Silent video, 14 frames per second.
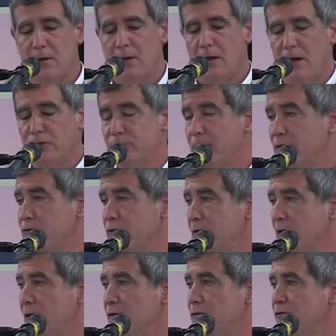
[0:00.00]
uh,
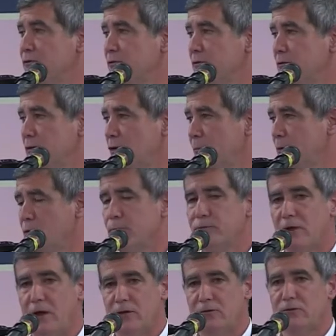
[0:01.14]
especially as human group
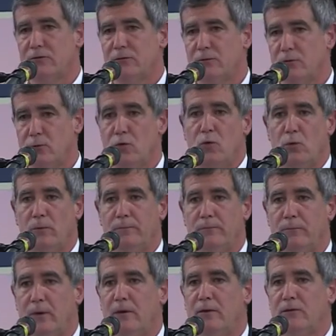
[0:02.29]
size grew.
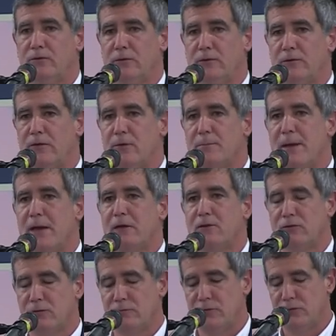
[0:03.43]
Right? It's another
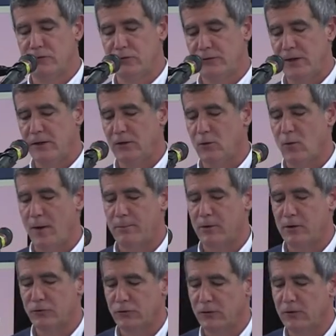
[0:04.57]
mechanism for sustaining
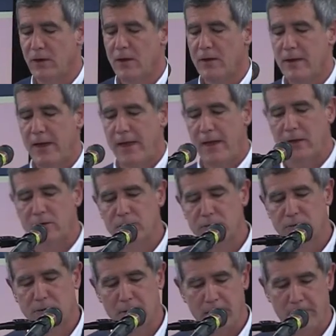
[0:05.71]
cooperation and
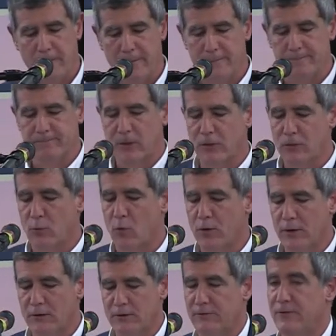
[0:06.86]
um,
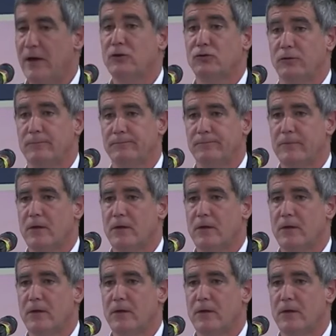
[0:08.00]
thwarting defection,